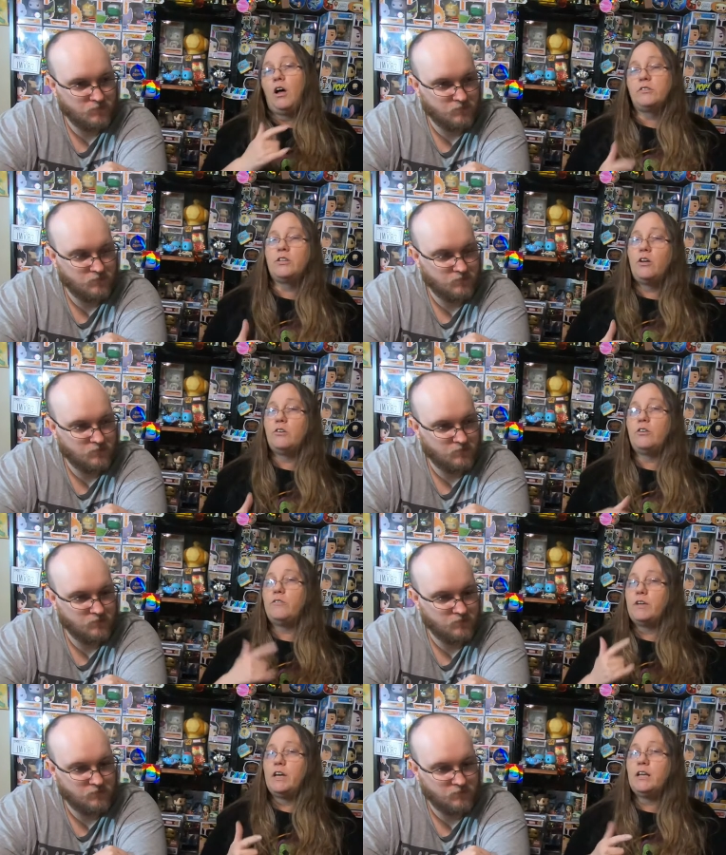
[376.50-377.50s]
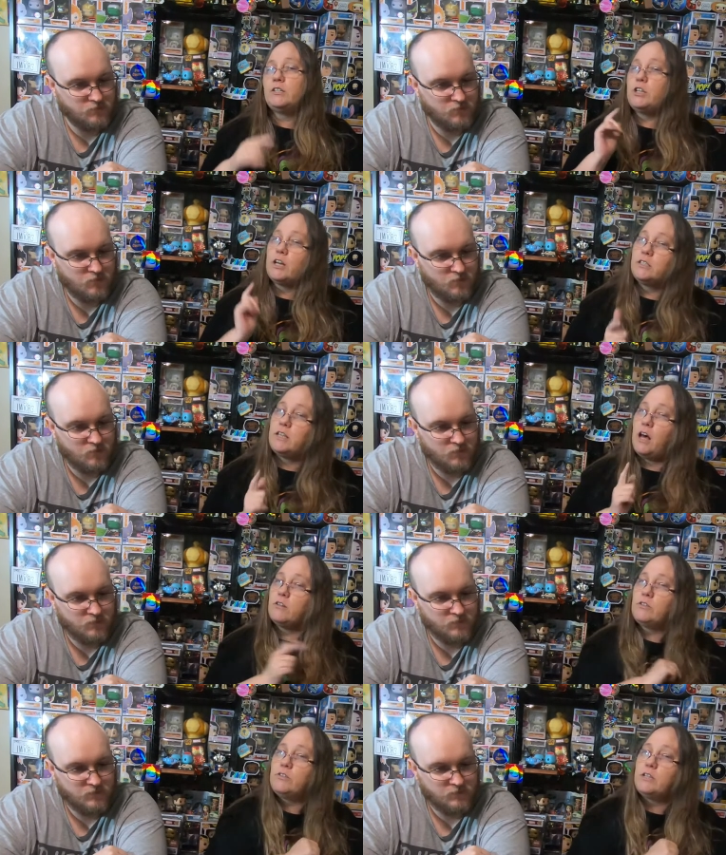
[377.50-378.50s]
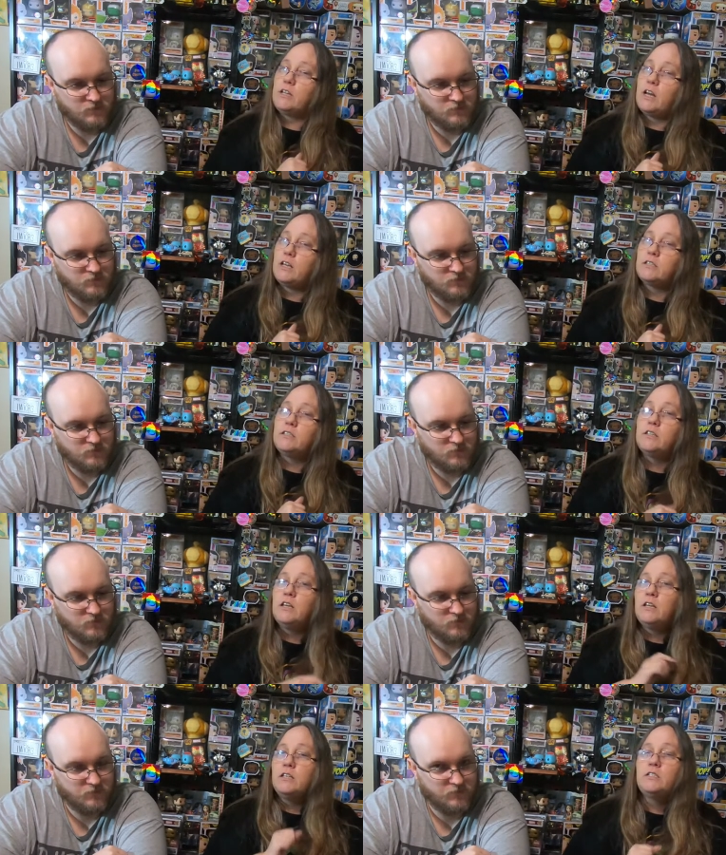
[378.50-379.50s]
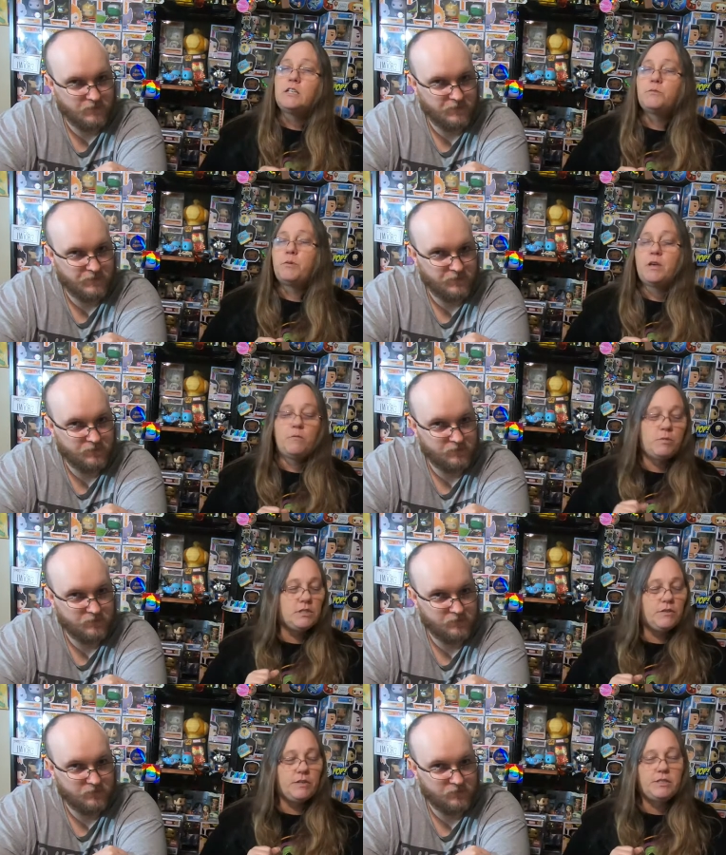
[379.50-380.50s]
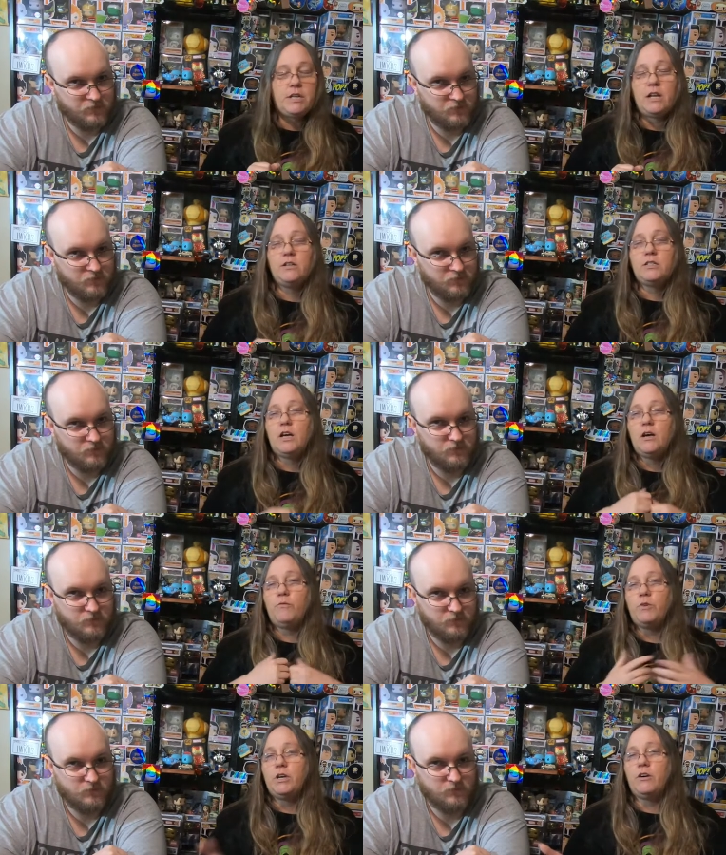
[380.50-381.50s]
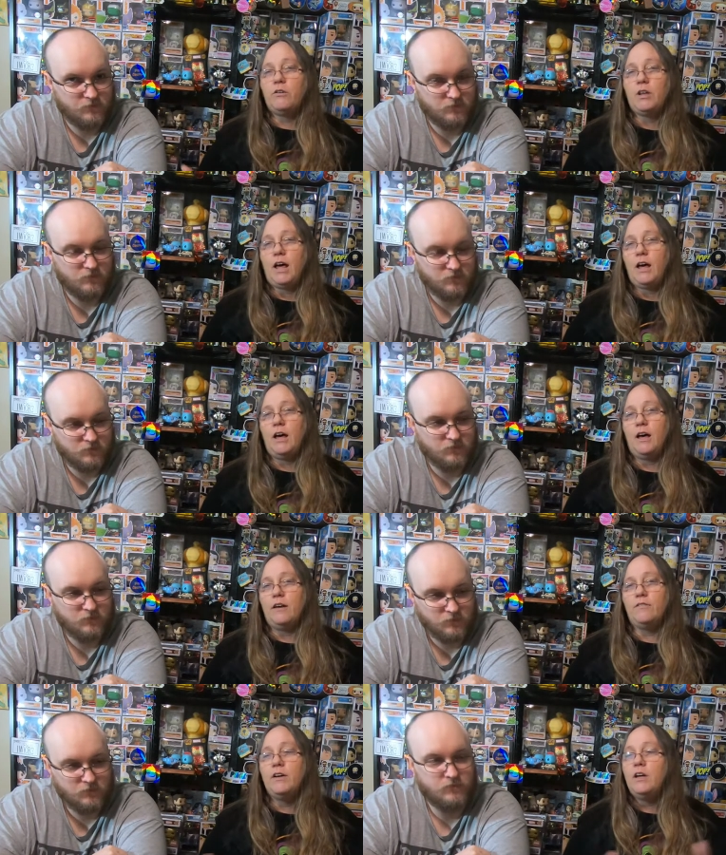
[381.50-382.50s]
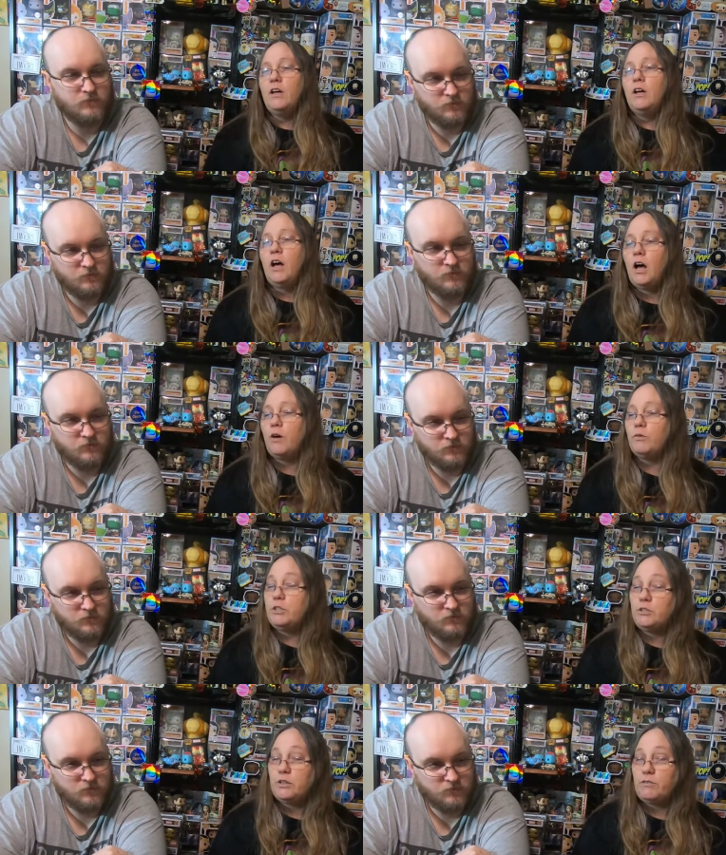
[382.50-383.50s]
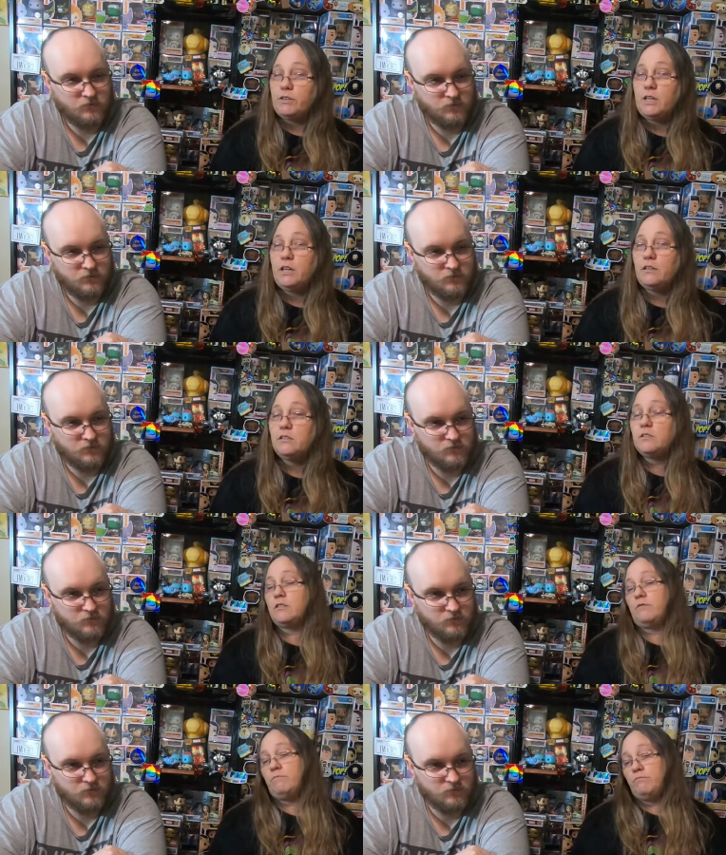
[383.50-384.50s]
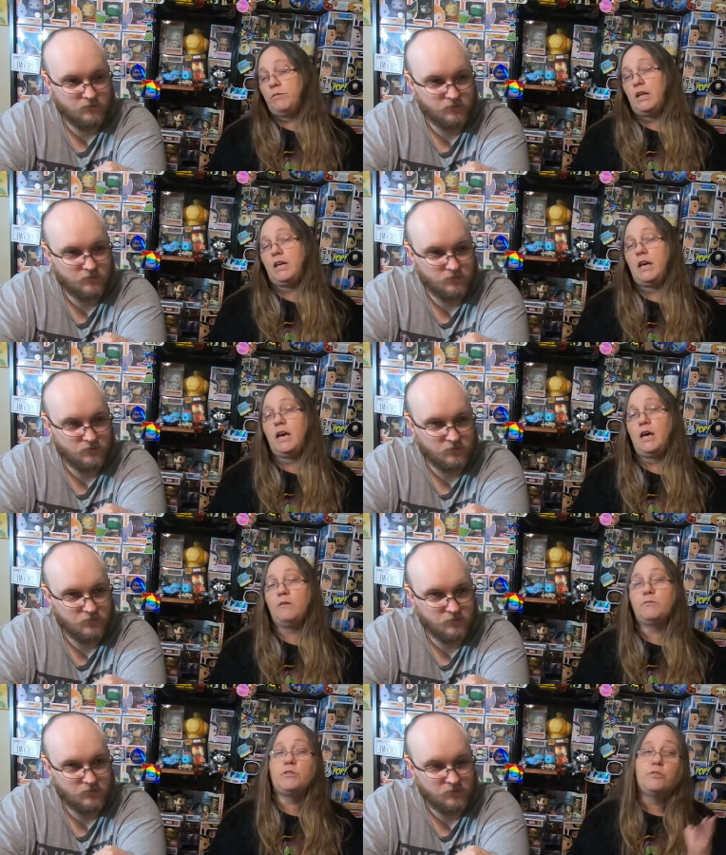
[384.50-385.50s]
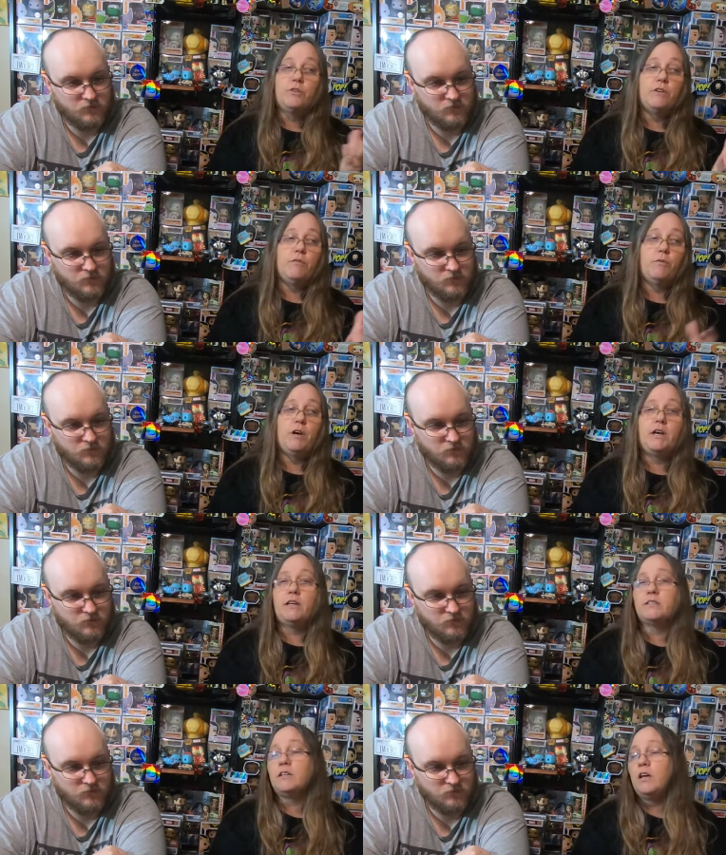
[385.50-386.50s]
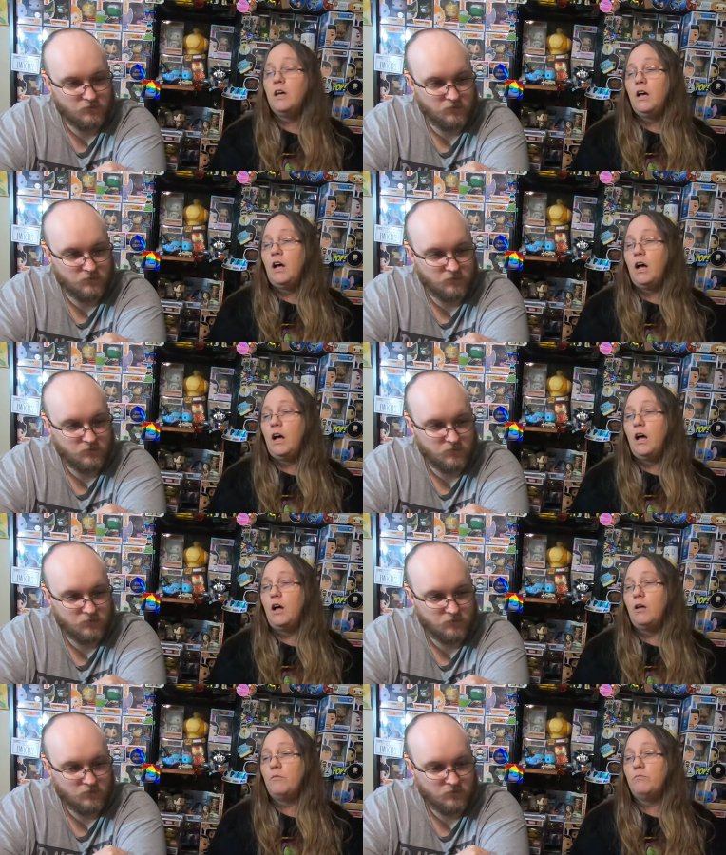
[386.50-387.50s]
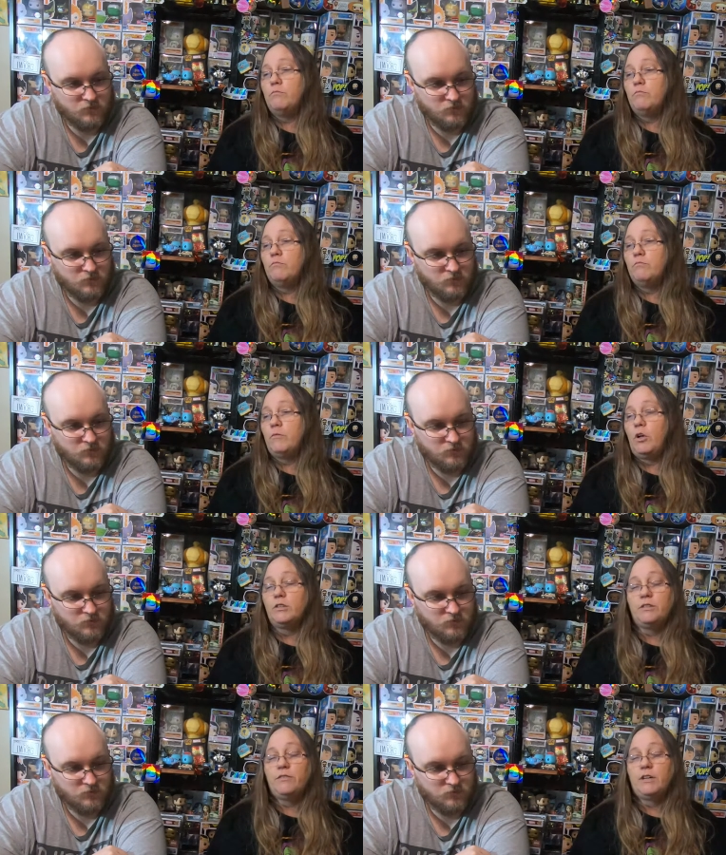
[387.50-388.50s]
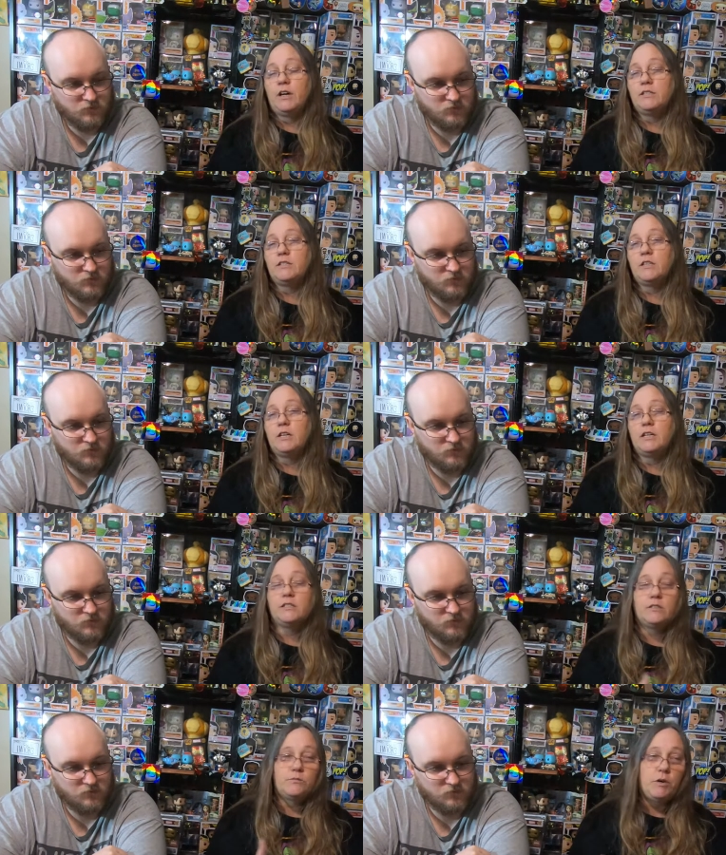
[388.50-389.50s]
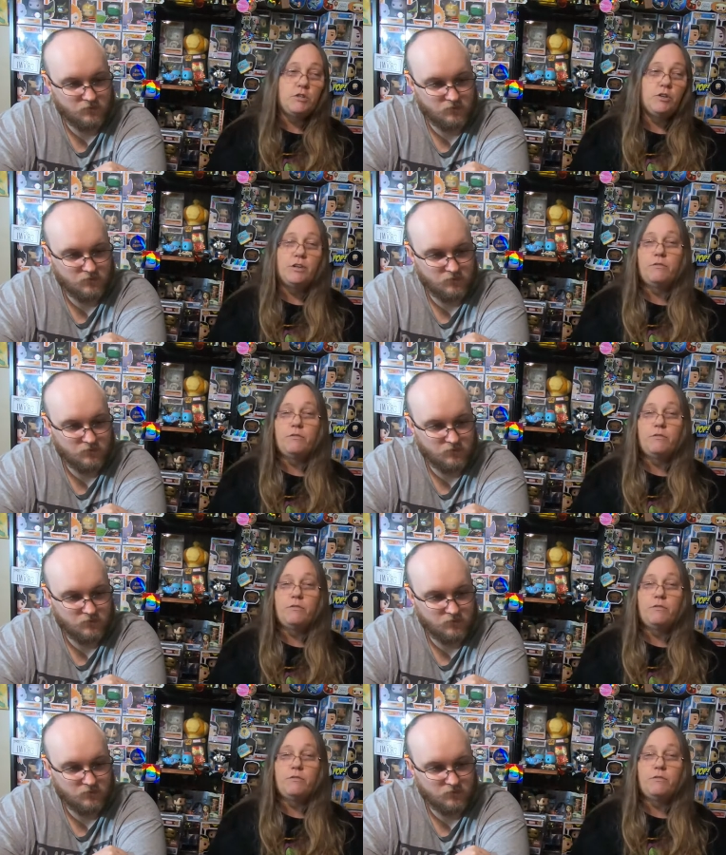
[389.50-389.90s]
Speaker 1: Also, don't forget, check us out Tuesday nights, six p m Pacific Standard Time. We go live. Uh, we do different things, play games, do giveaways, uh, all different kinds of things, special